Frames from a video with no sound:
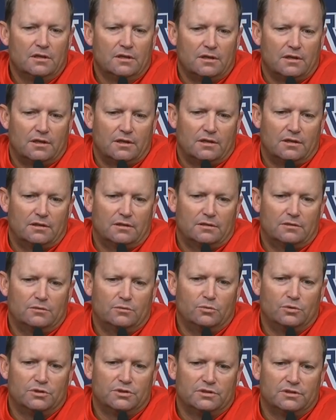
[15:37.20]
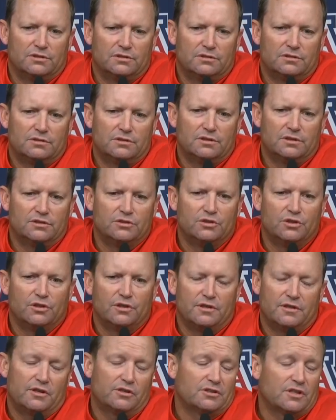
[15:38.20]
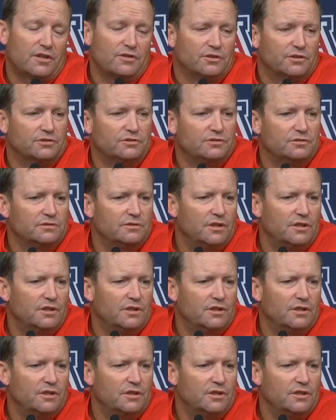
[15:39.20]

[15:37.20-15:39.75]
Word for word: uh, which is is good. And there's others,